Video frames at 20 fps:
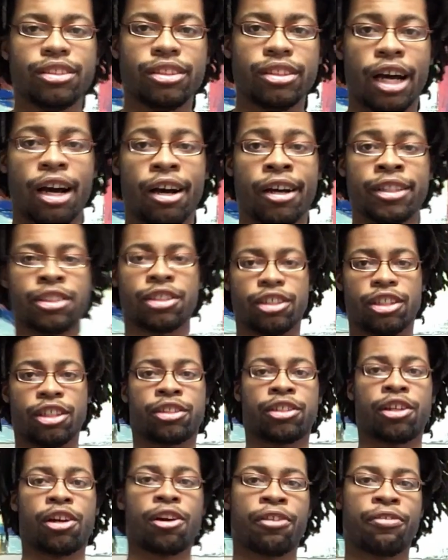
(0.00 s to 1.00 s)
Now into the
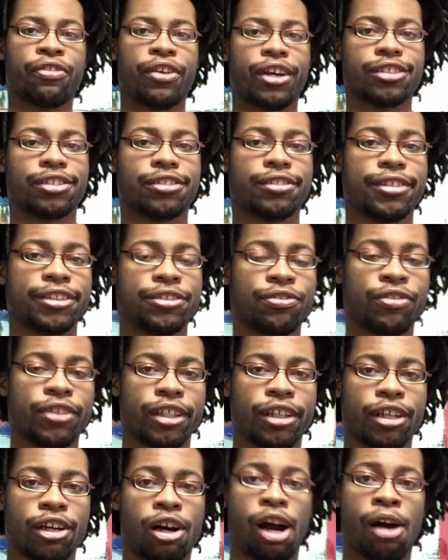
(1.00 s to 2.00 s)
third phase of this
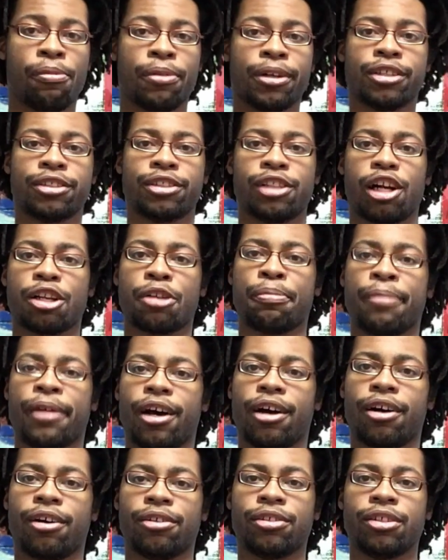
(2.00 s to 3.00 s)
video, I want to talk
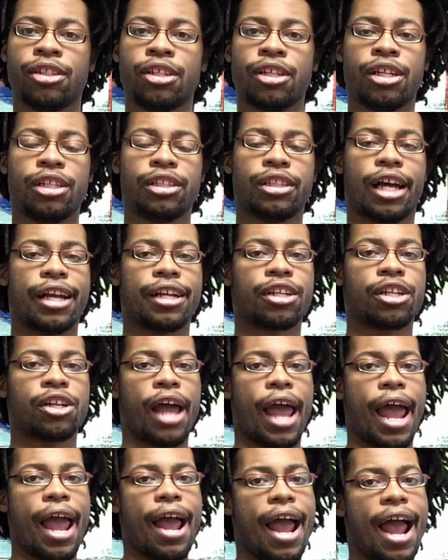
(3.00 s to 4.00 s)
about like
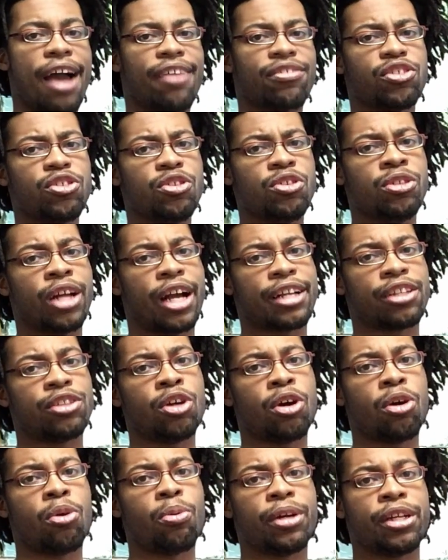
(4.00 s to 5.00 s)
after you like
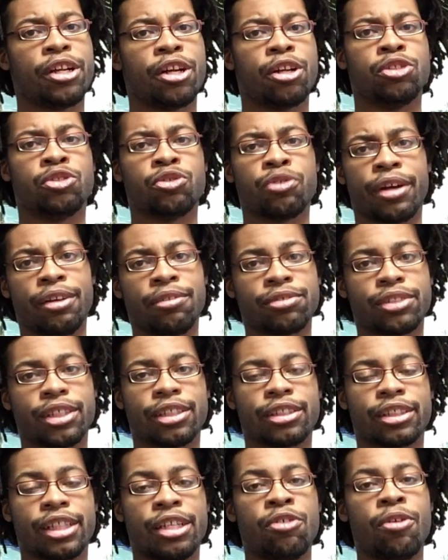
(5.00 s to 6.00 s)
know what your dreams
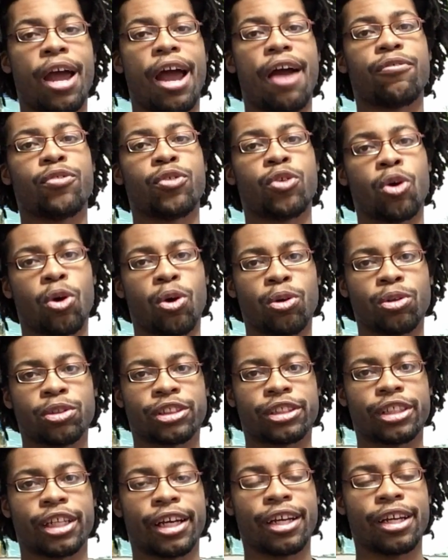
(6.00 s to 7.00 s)
is and you have goals
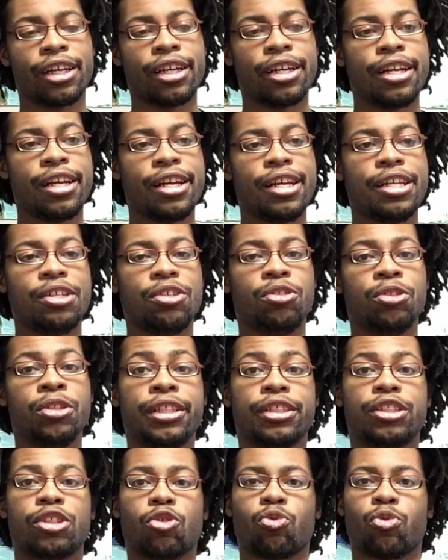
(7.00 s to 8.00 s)
set, you
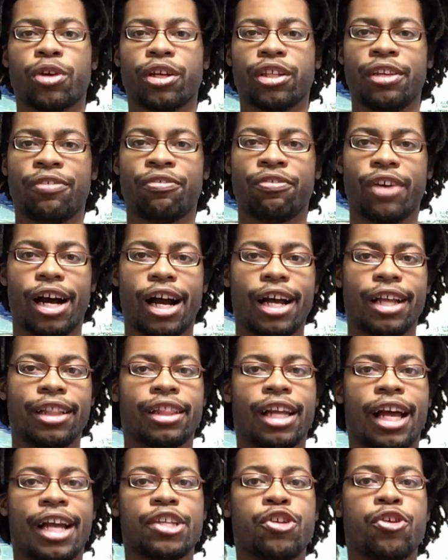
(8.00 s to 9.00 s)
need to really
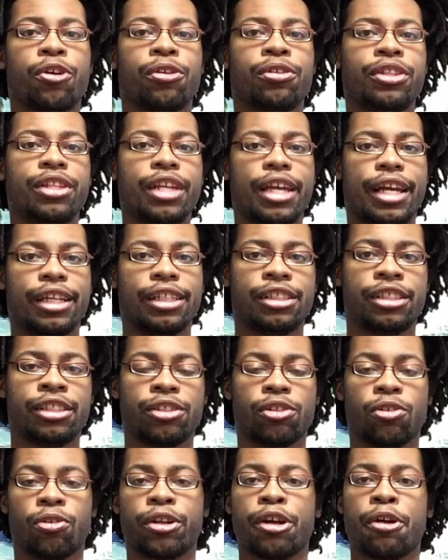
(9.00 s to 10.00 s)
find like your
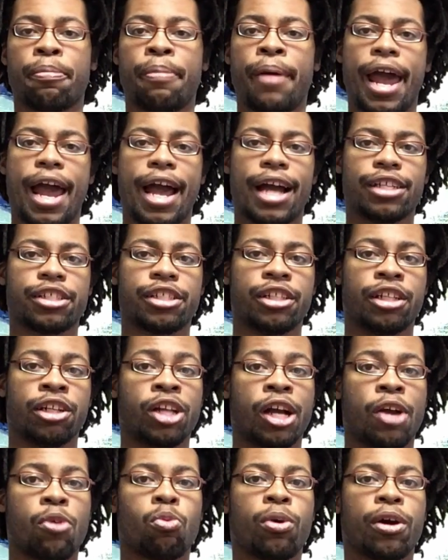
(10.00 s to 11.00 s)
niche or your passion or
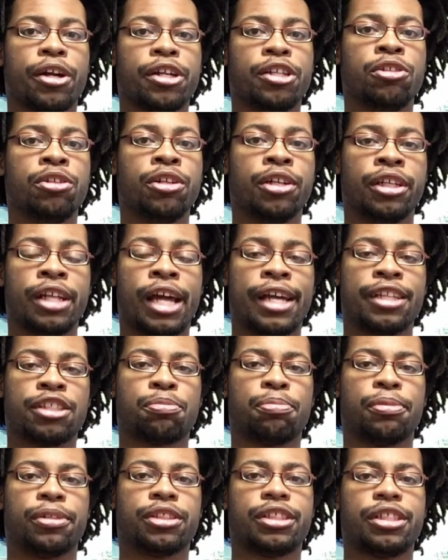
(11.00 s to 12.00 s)
like where you're good at
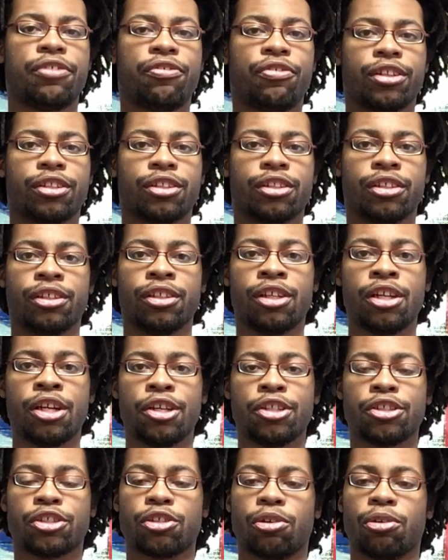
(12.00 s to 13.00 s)
specifically.
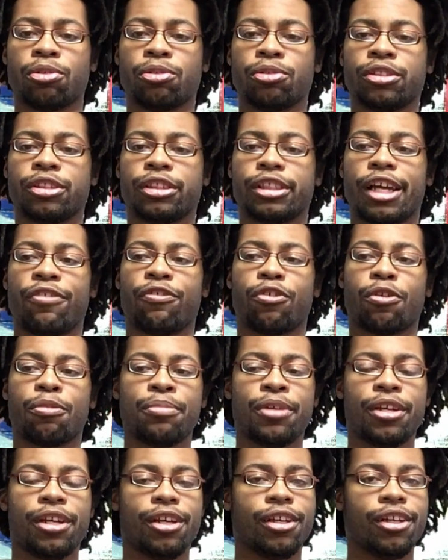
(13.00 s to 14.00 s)
So say for
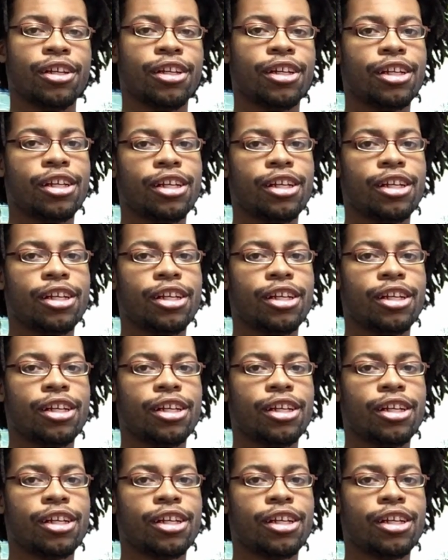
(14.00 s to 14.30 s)
me,